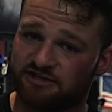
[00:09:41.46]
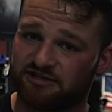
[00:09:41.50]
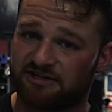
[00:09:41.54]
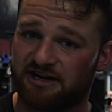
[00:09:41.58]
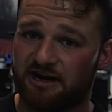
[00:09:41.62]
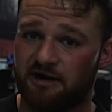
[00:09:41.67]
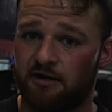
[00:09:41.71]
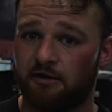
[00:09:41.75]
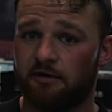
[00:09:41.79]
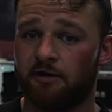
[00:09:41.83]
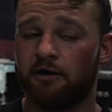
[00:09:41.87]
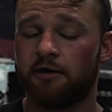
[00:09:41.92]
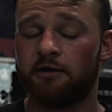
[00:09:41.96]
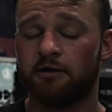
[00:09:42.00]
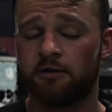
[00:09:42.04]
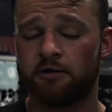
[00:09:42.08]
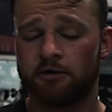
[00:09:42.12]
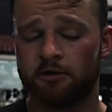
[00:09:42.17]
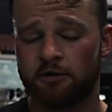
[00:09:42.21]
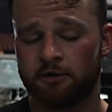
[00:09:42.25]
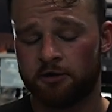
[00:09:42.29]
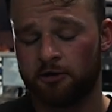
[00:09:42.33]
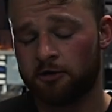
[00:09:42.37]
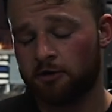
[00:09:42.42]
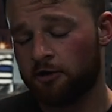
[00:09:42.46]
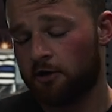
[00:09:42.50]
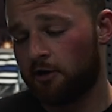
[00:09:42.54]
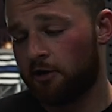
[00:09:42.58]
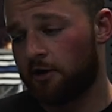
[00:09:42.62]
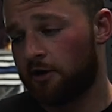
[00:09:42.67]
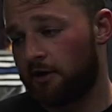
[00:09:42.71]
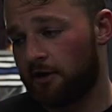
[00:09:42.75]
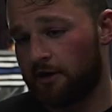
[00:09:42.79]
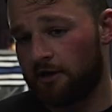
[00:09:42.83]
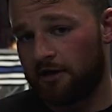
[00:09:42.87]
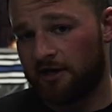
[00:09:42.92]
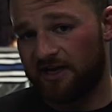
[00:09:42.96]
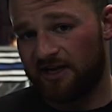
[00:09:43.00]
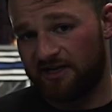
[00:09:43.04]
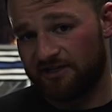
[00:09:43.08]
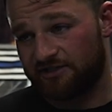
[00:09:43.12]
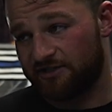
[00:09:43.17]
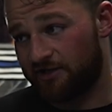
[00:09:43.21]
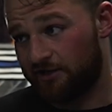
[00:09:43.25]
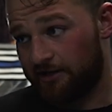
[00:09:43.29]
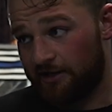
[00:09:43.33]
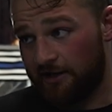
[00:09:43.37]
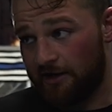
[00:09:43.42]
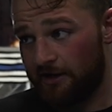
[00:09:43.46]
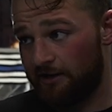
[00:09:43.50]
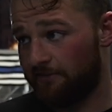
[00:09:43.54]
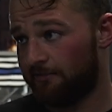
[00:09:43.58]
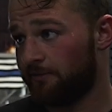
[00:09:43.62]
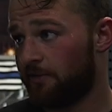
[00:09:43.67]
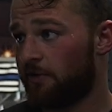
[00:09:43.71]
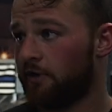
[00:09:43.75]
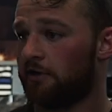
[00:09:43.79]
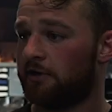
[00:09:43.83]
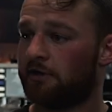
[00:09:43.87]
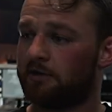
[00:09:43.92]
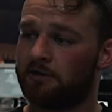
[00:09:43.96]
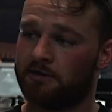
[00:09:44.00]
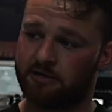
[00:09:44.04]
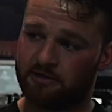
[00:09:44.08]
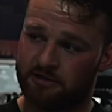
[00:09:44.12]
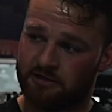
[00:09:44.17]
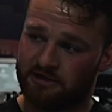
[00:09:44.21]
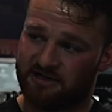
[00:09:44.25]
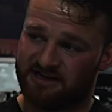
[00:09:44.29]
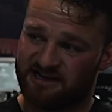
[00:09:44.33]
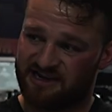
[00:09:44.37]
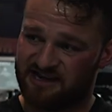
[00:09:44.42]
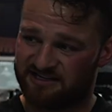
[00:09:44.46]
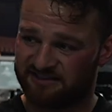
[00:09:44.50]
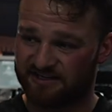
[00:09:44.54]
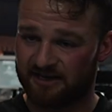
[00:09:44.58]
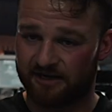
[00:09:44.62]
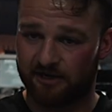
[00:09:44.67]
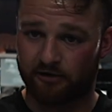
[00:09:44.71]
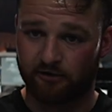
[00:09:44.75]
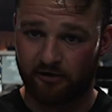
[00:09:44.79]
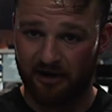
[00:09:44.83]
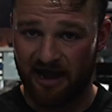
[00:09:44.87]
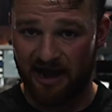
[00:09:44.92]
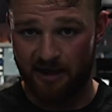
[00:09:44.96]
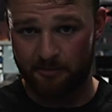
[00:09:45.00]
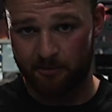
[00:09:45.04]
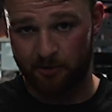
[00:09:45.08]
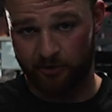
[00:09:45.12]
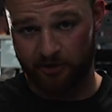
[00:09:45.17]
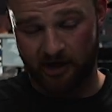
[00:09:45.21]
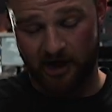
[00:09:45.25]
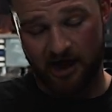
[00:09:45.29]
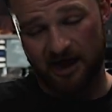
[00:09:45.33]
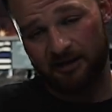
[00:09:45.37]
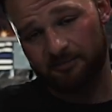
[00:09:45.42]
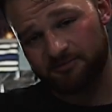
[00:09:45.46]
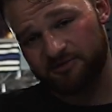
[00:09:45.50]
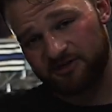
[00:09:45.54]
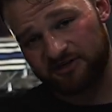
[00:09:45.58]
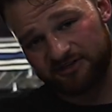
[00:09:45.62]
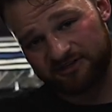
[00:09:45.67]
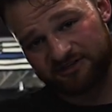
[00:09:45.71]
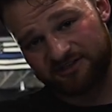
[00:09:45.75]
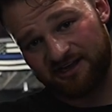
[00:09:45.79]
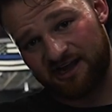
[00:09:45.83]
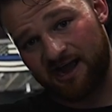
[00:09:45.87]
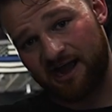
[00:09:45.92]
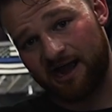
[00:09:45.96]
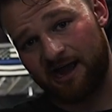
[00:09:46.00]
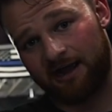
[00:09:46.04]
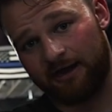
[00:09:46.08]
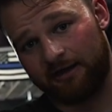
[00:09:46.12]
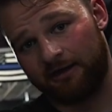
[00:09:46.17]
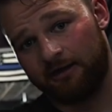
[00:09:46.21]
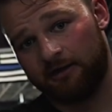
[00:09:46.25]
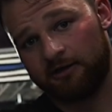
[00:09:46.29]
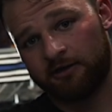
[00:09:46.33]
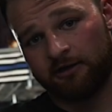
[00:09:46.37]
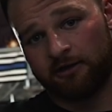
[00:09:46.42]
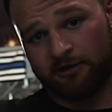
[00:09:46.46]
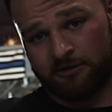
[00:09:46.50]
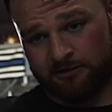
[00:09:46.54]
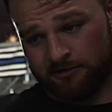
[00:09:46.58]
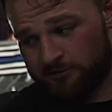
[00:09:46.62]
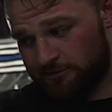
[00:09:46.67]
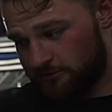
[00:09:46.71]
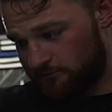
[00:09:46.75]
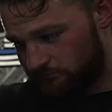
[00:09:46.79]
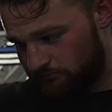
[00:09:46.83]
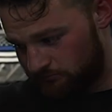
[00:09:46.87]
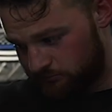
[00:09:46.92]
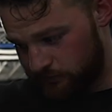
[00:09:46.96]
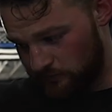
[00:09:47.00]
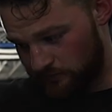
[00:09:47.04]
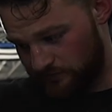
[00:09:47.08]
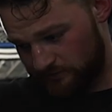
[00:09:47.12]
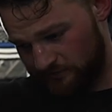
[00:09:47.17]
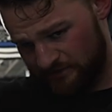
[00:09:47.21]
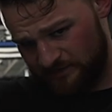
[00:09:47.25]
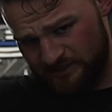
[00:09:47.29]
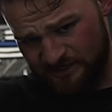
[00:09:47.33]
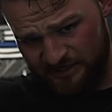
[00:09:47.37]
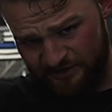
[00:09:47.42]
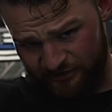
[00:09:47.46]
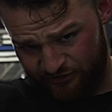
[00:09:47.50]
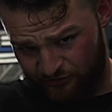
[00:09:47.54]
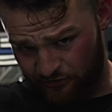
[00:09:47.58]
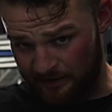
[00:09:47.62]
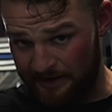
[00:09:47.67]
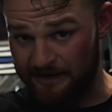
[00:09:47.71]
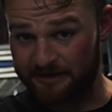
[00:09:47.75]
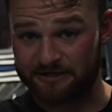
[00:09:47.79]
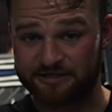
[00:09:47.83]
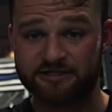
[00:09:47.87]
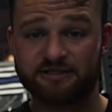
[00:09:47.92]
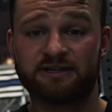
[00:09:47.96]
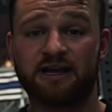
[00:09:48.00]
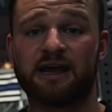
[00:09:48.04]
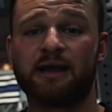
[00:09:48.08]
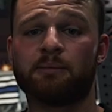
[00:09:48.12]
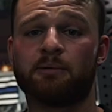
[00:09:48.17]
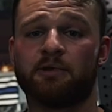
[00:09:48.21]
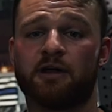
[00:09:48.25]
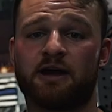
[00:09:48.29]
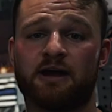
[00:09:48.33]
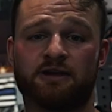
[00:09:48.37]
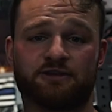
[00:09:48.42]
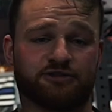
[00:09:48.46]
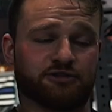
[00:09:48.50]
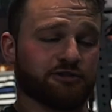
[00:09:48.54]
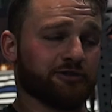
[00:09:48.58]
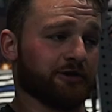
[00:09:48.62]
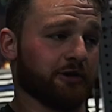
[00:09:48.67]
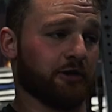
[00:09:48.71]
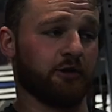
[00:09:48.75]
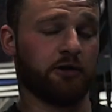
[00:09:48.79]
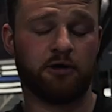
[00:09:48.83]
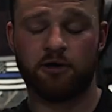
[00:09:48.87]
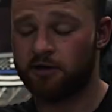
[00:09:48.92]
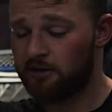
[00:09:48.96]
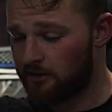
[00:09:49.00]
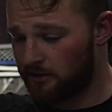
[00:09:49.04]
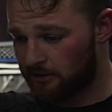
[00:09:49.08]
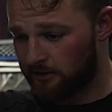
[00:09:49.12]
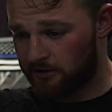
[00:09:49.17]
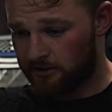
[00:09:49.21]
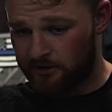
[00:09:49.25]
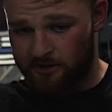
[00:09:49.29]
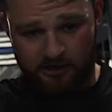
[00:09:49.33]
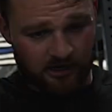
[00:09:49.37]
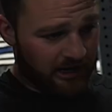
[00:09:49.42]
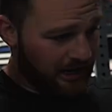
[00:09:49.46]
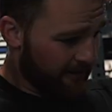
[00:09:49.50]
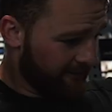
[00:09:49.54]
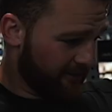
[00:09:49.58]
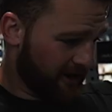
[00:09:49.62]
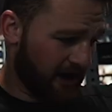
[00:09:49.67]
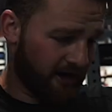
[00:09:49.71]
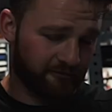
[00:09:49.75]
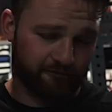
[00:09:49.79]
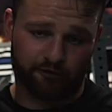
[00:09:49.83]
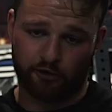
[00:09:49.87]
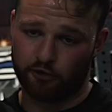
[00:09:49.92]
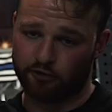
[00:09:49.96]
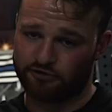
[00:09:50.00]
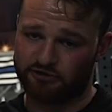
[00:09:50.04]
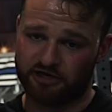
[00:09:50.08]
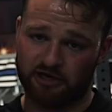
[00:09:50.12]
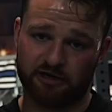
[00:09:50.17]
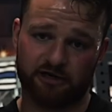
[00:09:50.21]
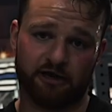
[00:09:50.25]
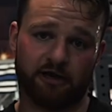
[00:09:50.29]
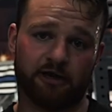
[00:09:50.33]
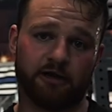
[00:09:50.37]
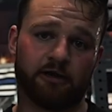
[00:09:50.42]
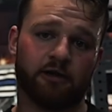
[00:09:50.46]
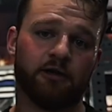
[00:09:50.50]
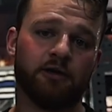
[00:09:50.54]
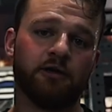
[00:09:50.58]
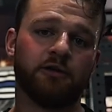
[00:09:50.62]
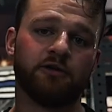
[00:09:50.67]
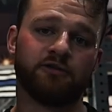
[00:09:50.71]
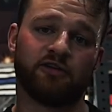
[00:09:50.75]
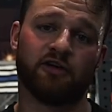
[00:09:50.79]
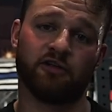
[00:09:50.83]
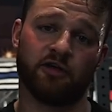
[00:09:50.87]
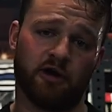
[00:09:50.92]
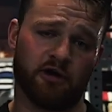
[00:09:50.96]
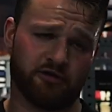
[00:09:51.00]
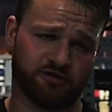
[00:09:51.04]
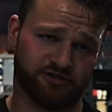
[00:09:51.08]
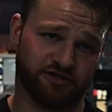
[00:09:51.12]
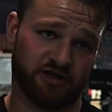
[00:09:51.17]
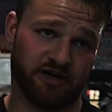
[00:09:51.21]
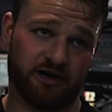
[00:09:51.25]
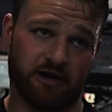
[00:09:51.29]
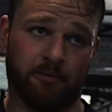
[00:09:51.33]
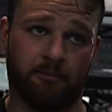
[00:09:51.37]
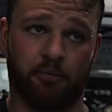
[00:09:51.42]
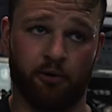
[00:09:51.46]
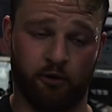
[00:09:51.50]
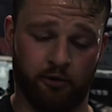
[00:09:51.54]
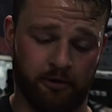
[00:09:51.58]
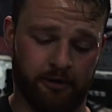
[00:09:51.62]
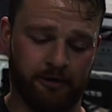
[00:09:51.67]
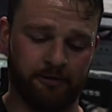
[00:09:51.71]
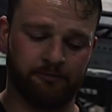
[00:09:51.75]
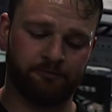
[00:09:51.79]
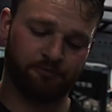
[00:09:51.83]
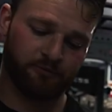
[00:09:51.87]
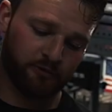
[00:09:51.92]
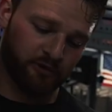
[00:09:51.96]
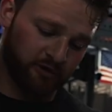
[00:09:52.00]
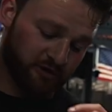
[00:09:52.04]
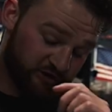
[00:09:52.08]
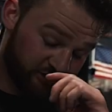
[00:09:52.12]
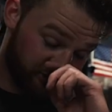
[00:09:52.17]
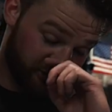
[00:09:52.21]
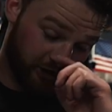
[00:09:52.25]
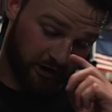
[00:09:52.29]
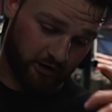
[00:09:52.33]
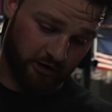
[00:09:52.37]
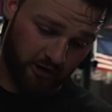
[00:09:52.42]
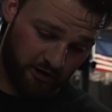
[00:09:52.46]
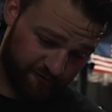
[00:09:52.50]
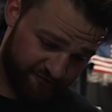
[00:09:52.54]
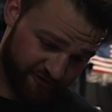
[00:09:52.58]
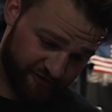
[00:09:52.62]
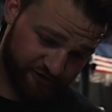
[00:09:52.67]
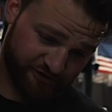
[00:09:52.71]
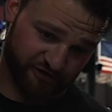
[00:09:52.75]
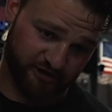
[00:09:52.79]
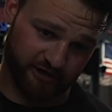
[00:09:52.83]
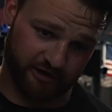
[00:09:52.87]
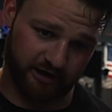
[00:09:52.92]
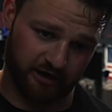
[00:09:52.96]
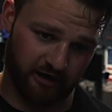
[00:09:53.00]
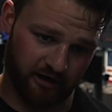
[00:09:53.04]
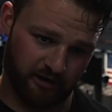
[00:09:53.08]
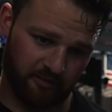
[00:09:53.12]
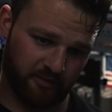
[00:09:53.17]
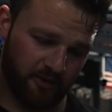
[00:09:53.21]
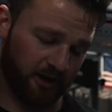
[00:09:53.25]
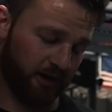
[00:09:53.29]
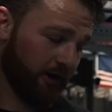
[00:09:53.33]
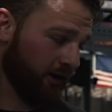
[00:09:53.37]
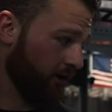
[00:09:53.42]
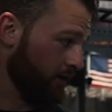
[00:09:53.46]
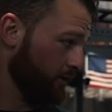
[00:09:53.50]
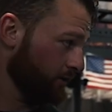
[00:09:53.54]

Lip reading: down into the hip, is I grab on the opposite side and try and stabilize so I'm not rotating to the other side I'm pulling. So hopefully you see it here, but